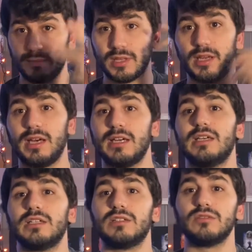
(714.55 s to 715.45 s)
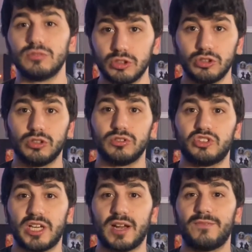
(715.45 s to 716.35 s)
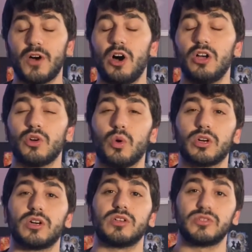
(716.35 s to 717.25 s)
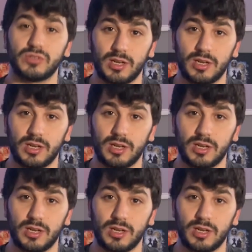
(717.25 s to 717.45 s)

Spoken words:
the Jedi Fallen Orders